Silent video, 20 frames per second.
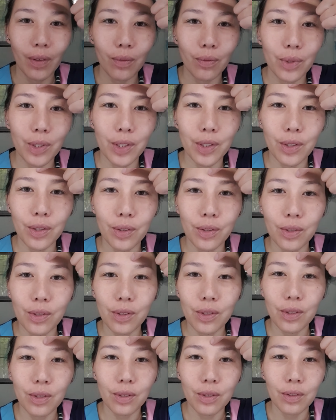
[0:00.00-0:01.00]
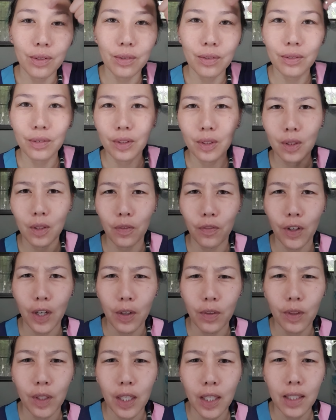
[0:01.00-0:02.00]
reduce the
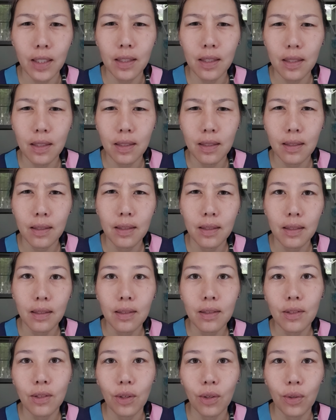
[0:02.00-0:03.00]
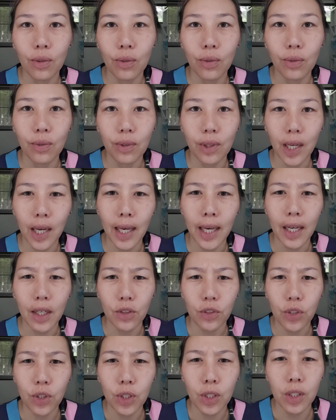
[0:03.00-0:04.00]
frown lines. So I
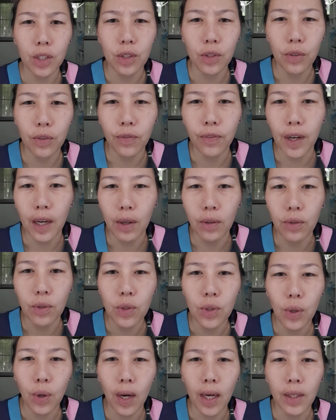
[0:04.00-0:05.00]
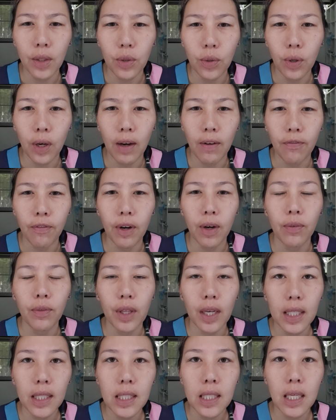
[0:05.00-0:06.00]
actually do frown, so I do have frown
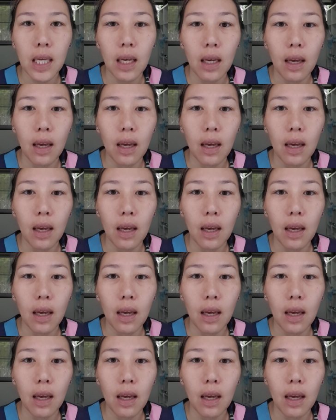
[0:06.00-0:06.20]
lines.